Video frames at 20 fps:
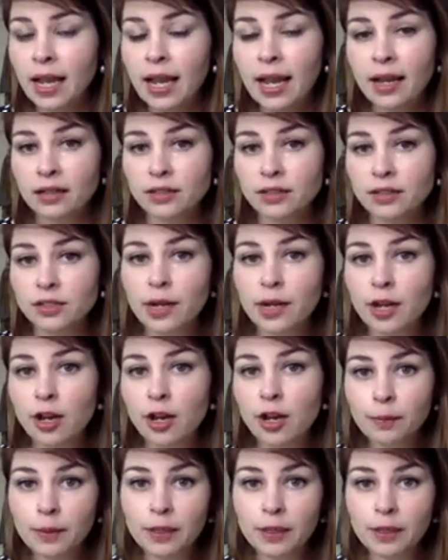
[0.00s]
And so I hope
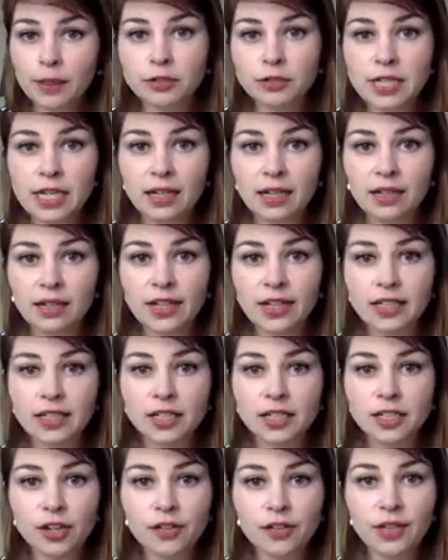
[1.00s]
that you take
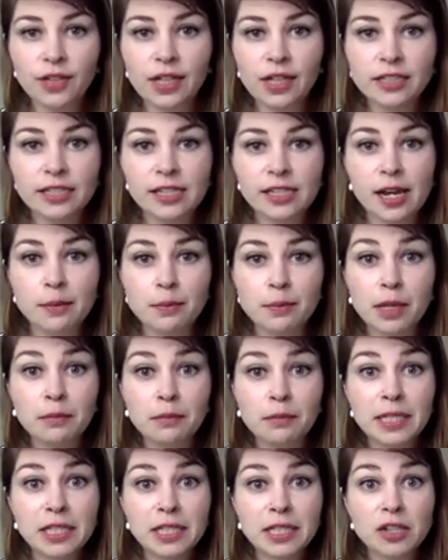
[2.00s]
advantage of it um,
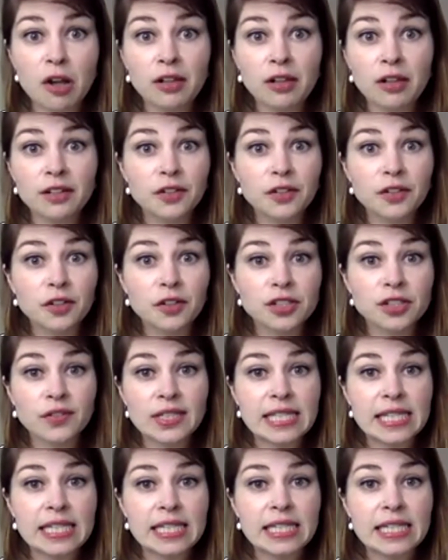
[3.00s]
amidst all of your
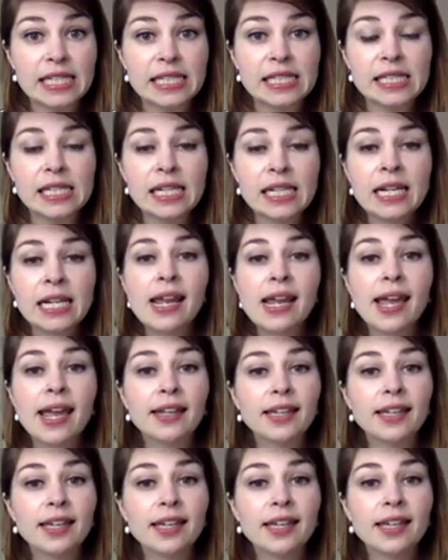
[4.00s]
services and
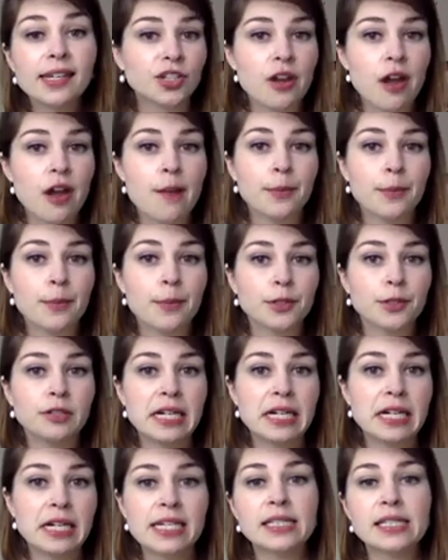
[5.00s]
connection
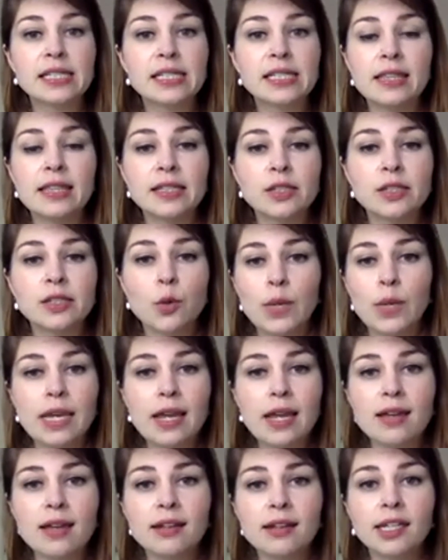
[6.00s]
opportunities this
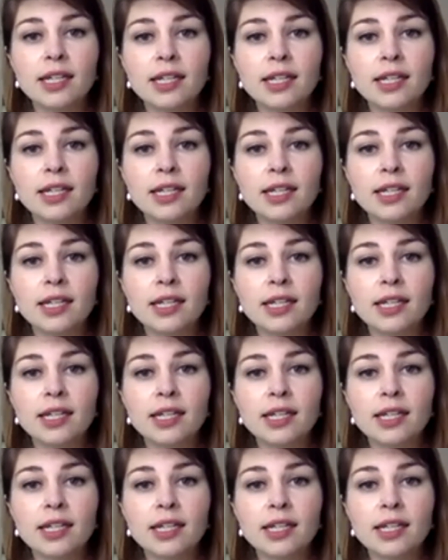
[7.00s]
weekend.